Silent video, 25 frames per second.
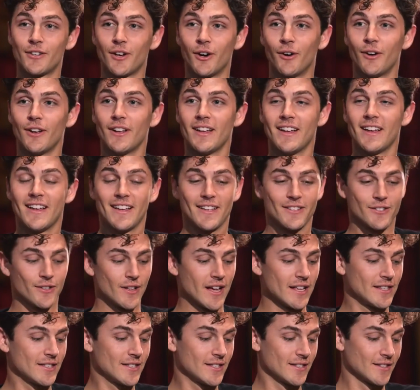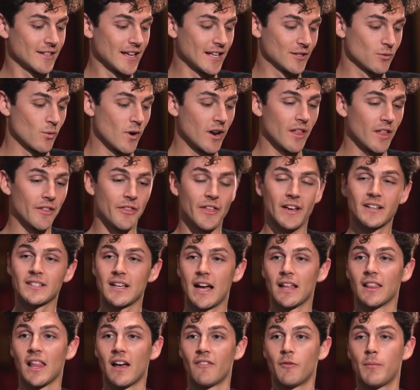So that's one of the things
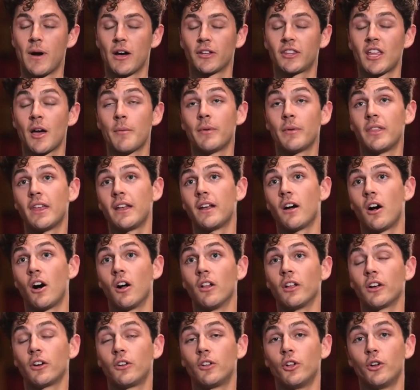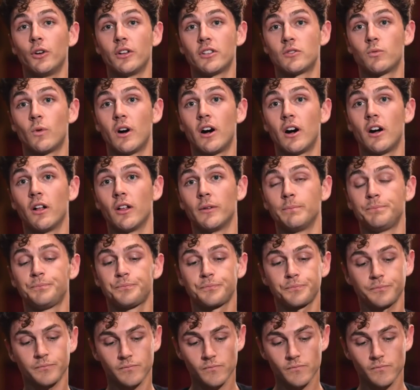I love about them. And then I'll include as well, and